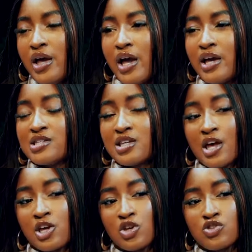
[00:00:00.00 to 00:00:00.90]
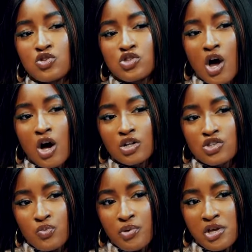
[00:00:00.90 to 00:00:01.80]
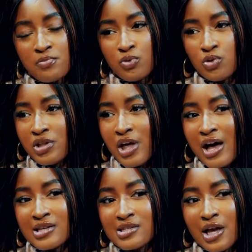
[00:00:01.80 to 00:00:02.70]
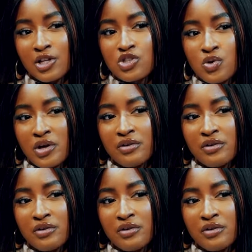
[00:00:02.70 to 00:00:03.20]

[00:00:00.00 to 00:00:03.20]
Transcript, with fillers: Yeah, he says that he doesn't talk to people that are assigned to